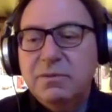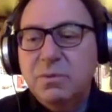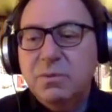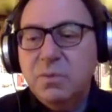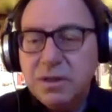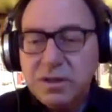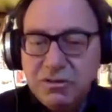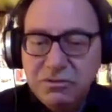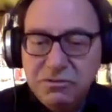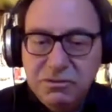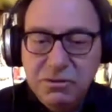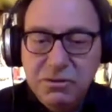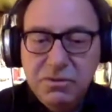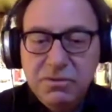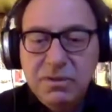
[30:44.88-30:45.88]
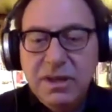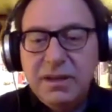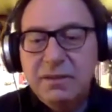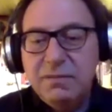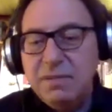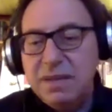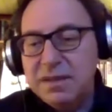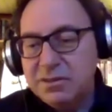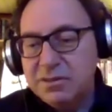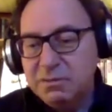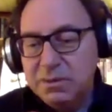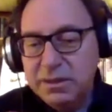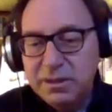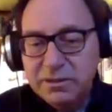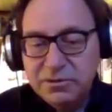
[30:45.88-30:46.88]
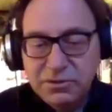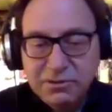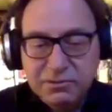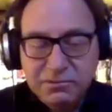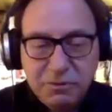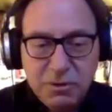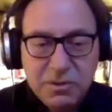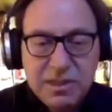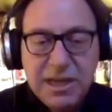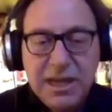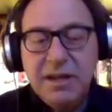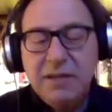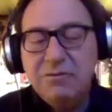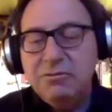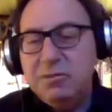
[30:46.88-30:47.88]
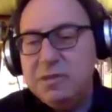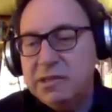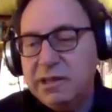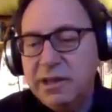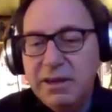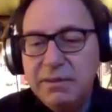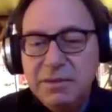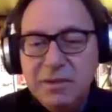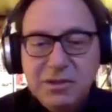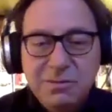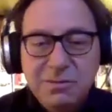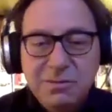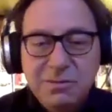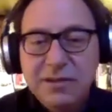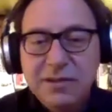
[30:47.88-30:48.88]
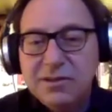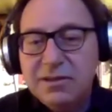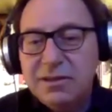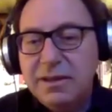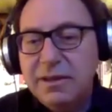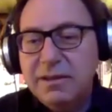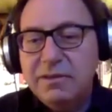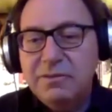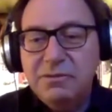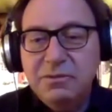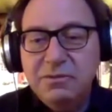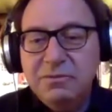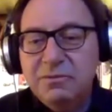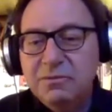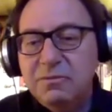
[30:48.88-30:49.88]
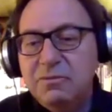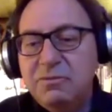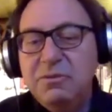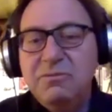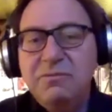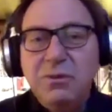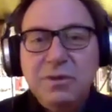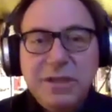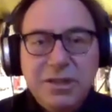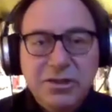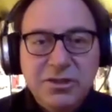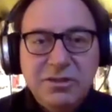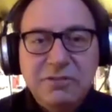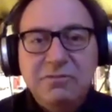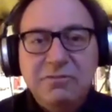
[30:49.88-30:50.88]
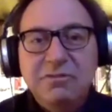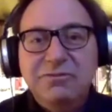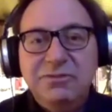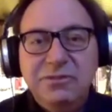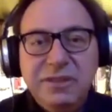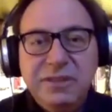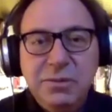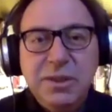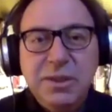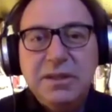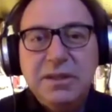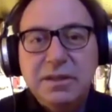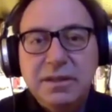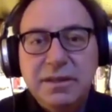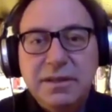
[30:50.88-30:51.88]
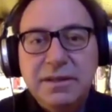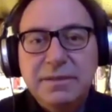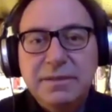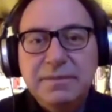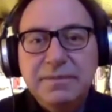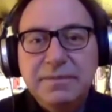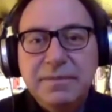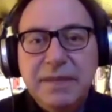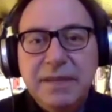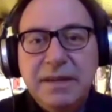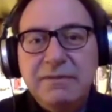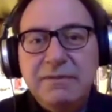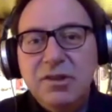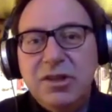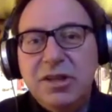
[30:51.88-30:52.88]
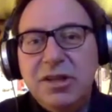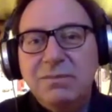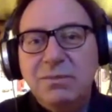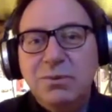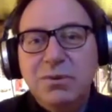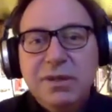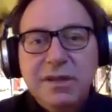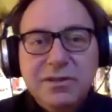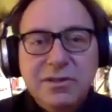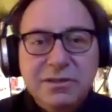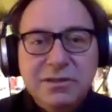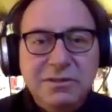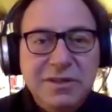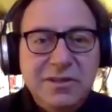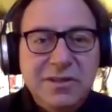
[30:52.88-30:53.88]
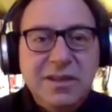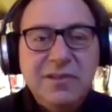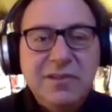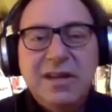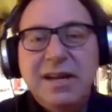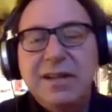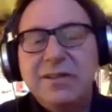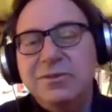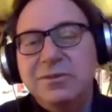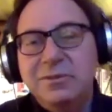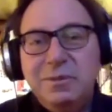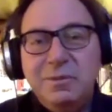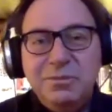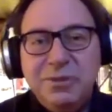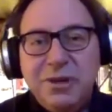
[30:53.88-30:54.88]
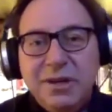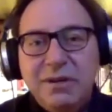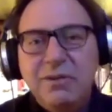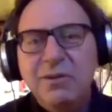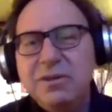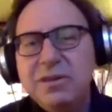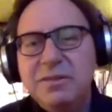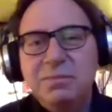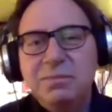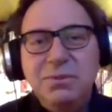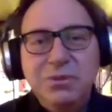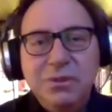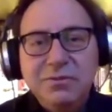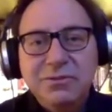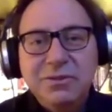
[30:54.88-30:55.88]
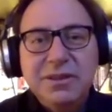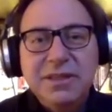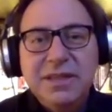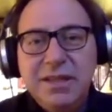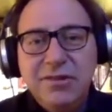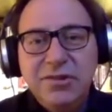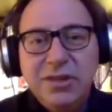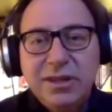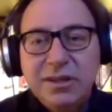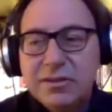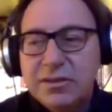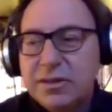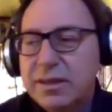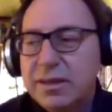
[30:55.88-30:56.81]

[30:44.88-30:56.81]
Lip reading: work through, and the medicine wheel sort of rotating through time and space, through volition, through free will. And every child born, as the Cree say, is an answer to a prayer. All these beautiful teachings.